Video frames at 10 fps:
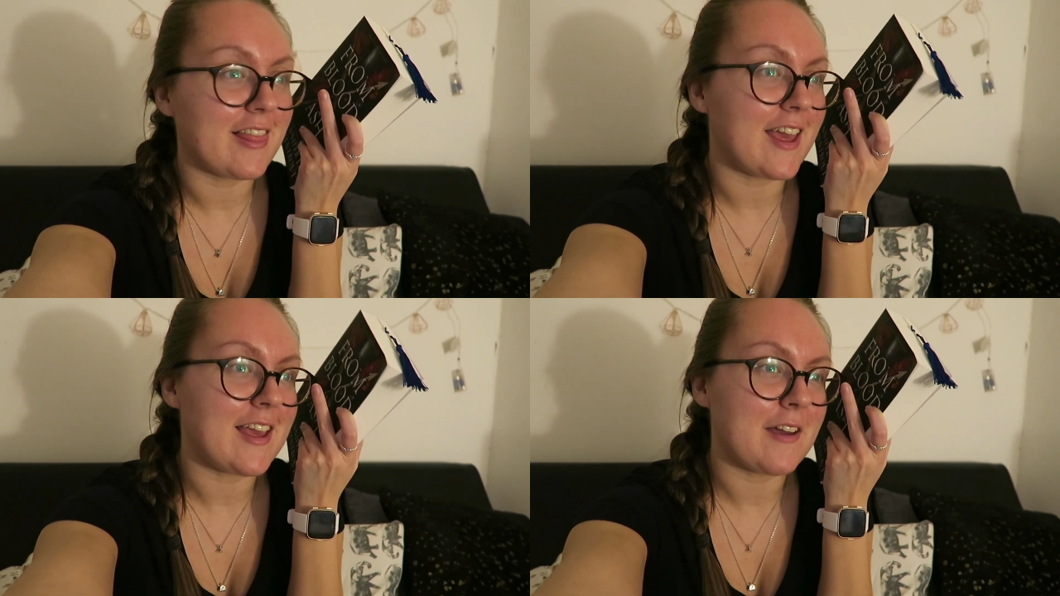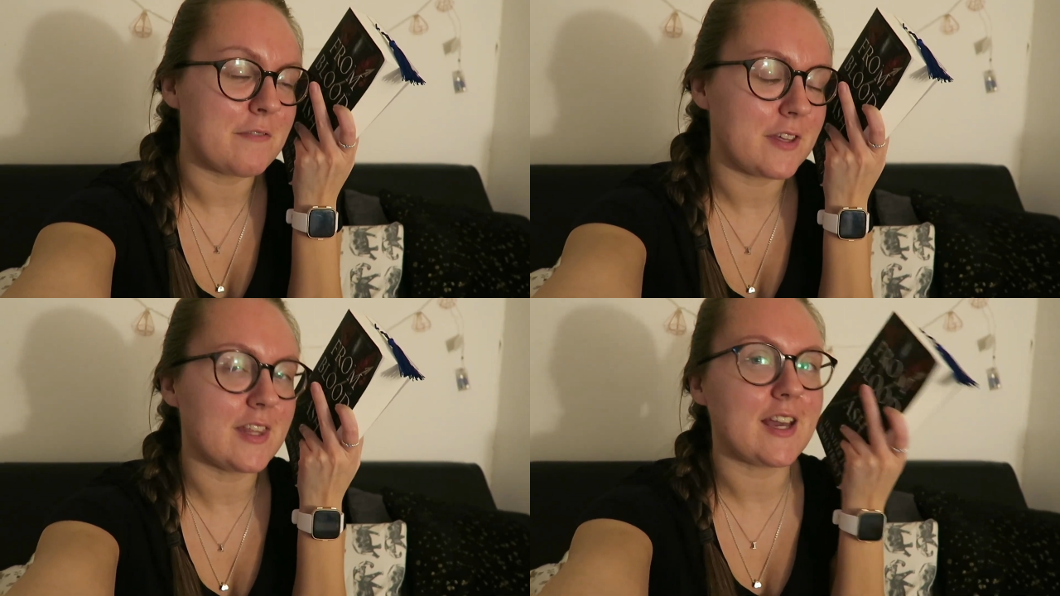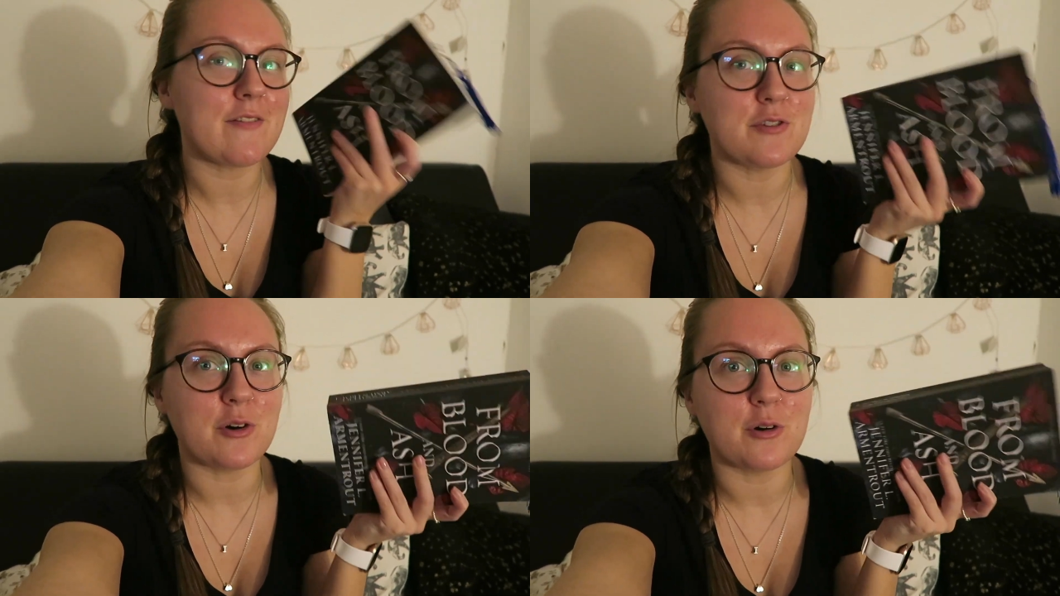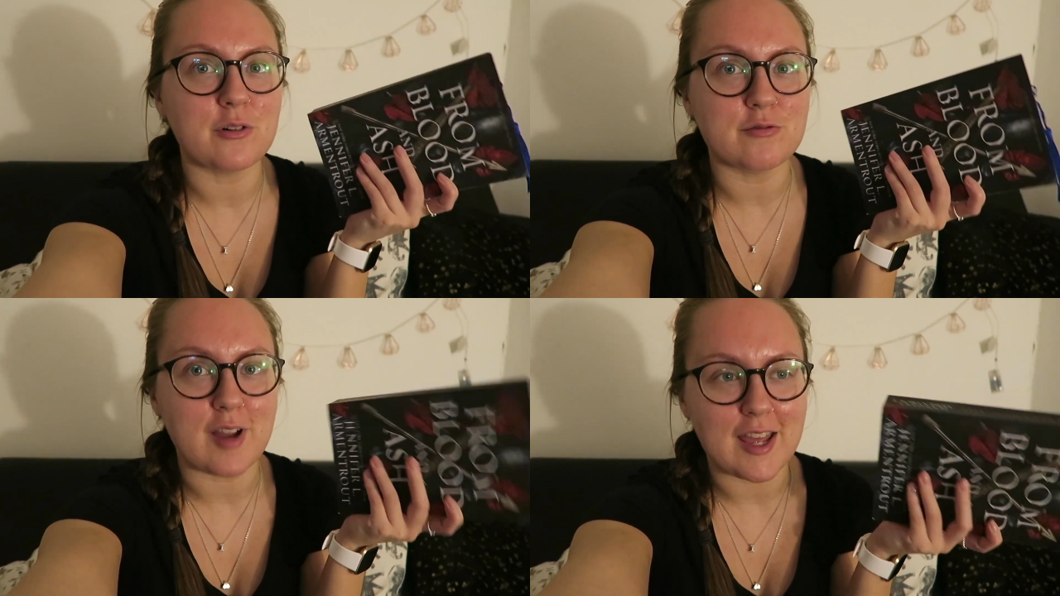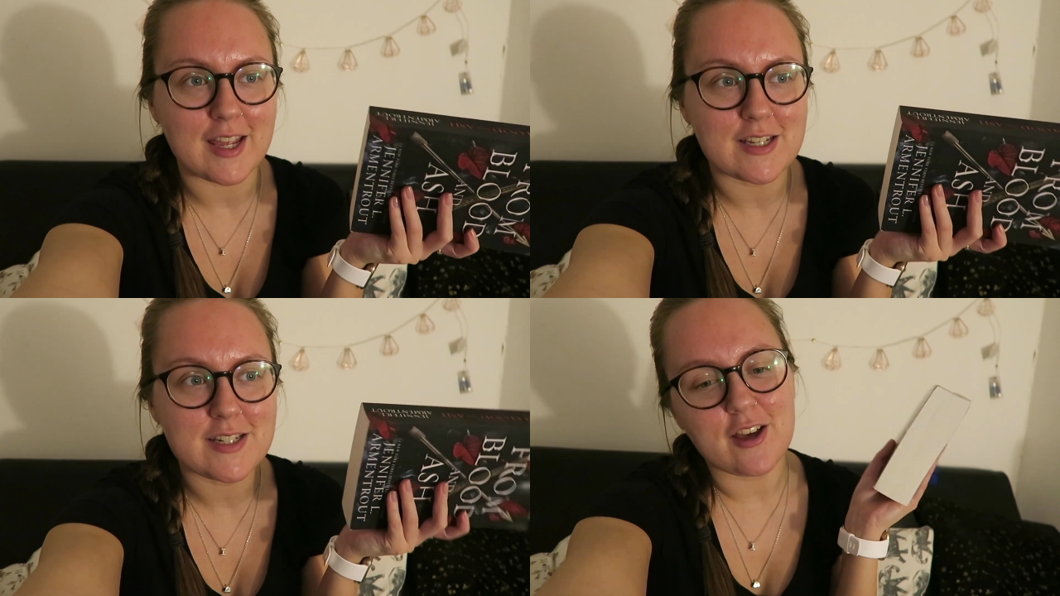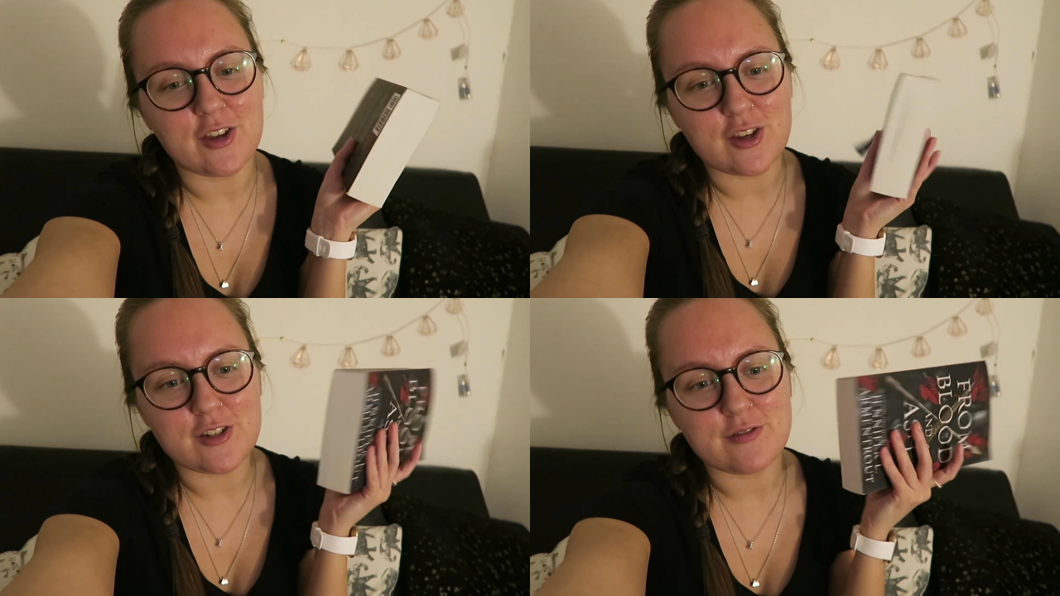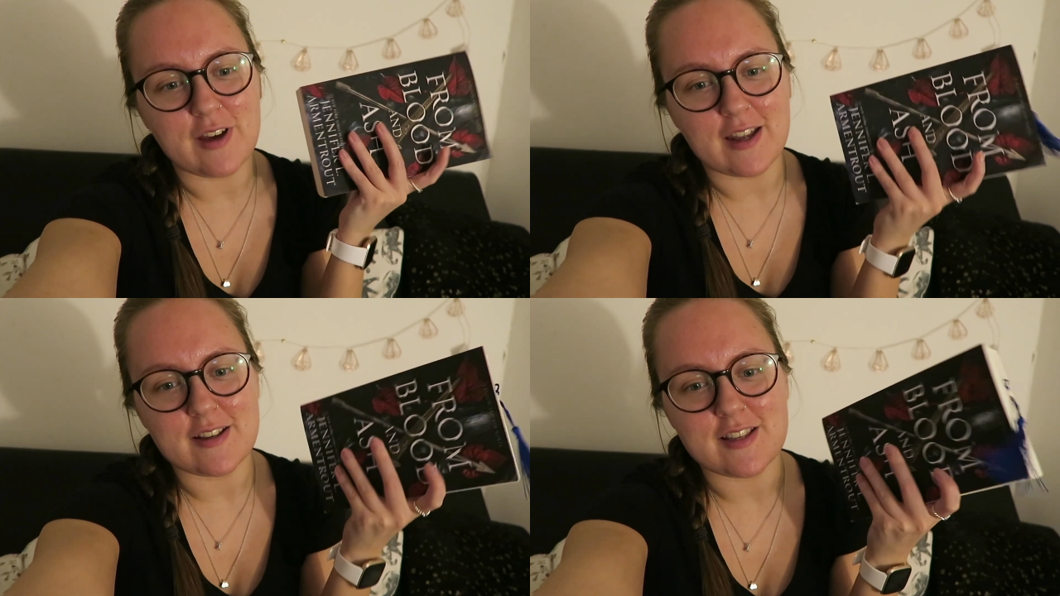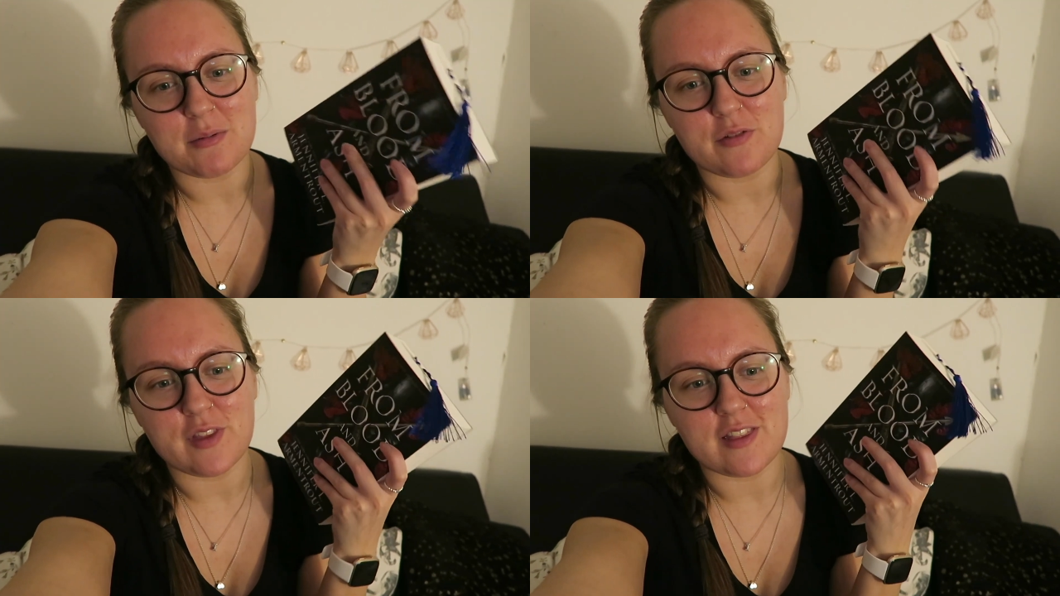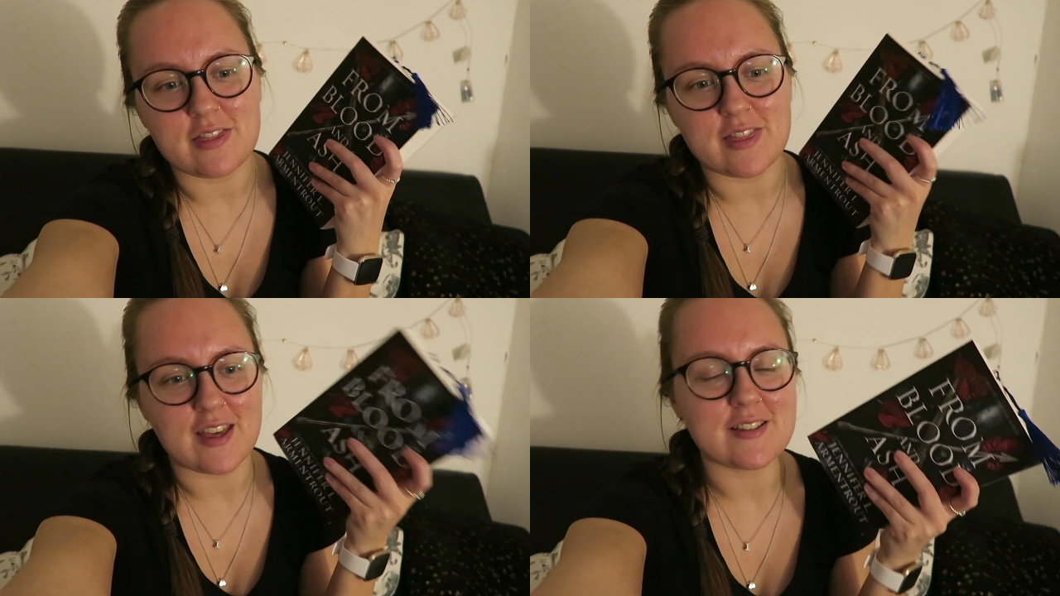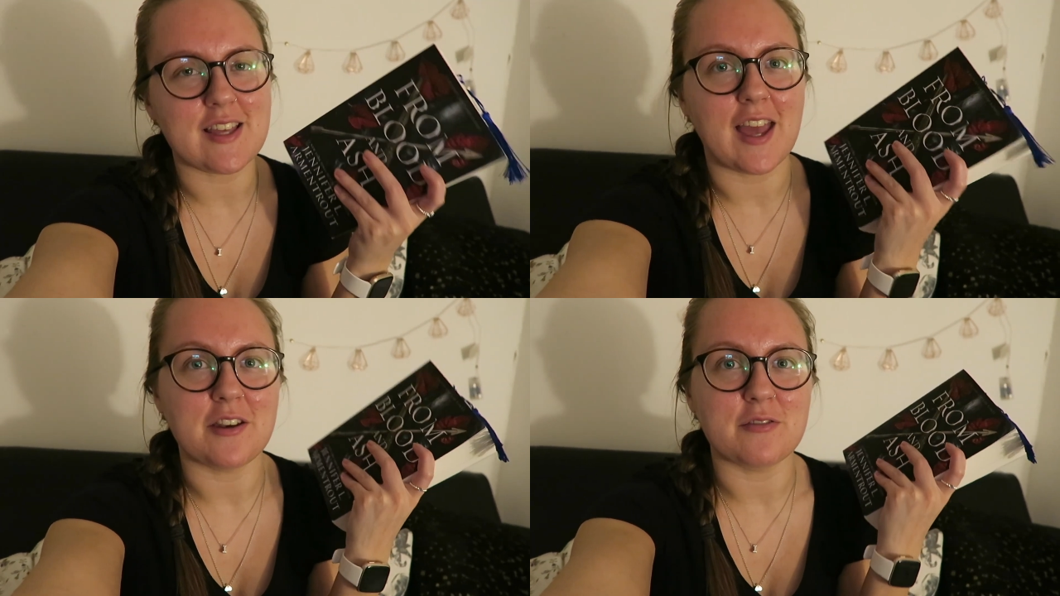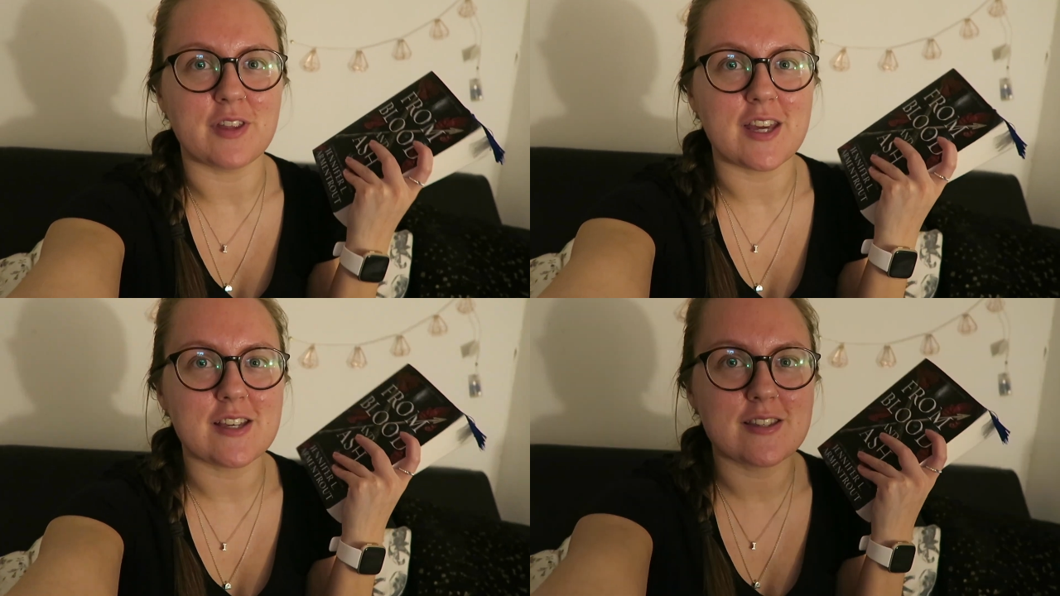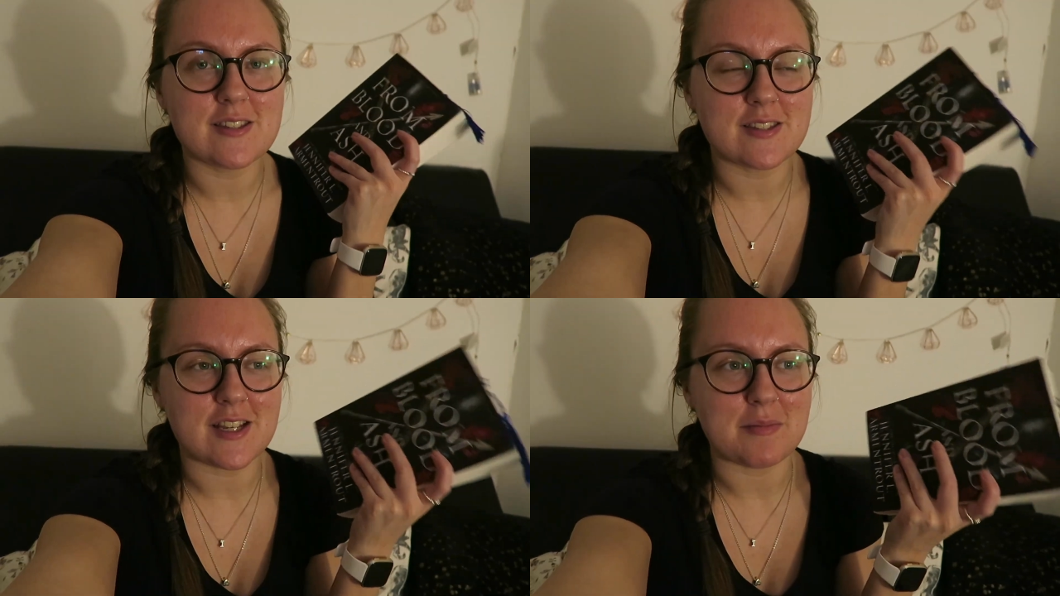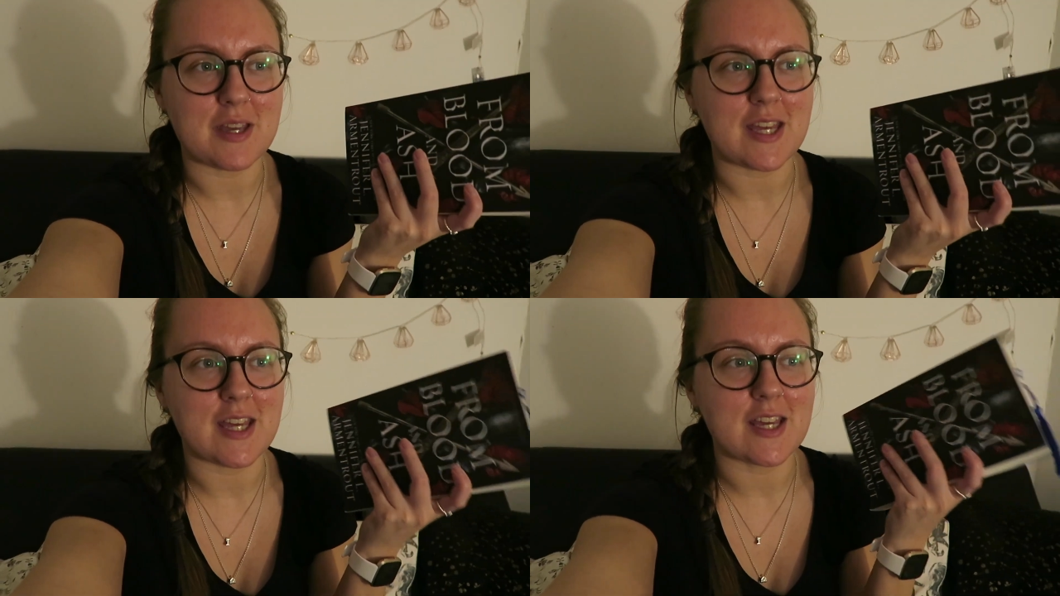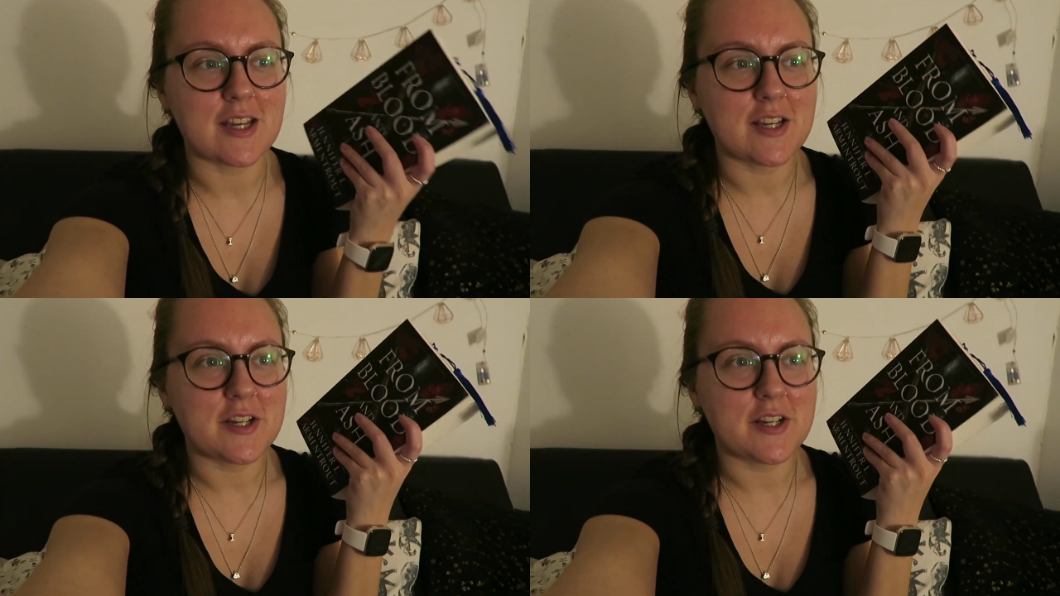Like I feel like I've not read a good fantasy with like this kind of like steamy,